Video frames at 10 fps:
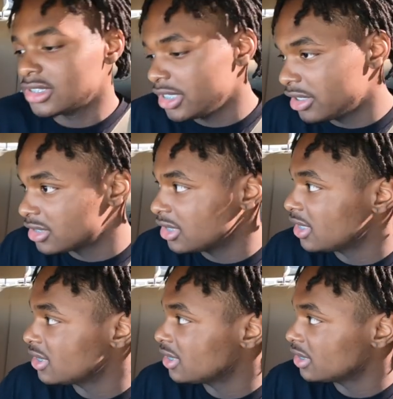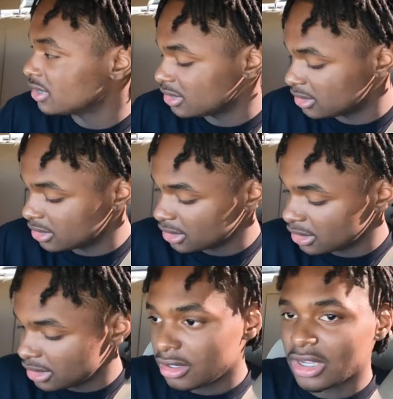Senior citizens.
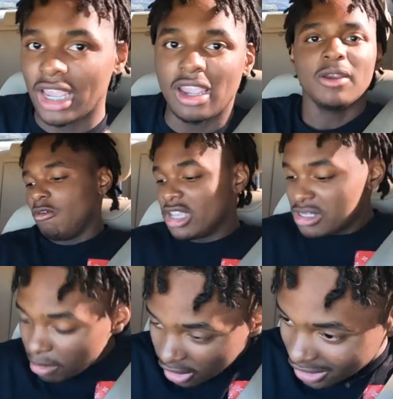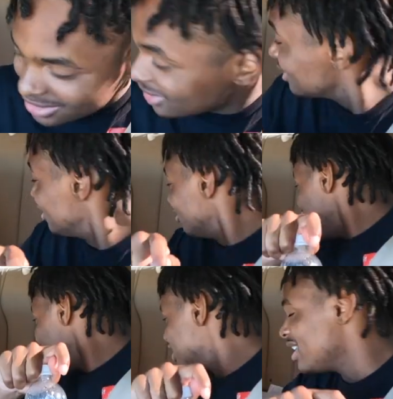Okay, we is parked. So
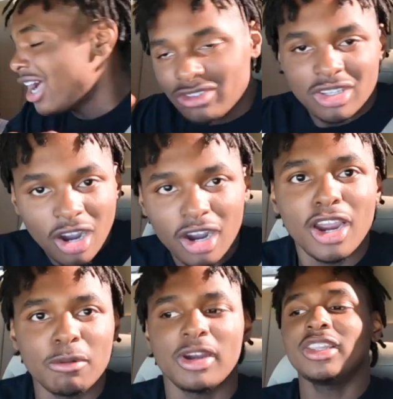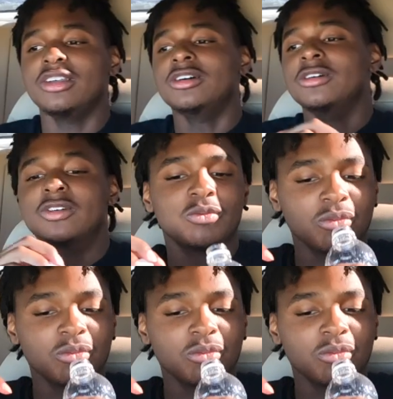now that she out the car with her little,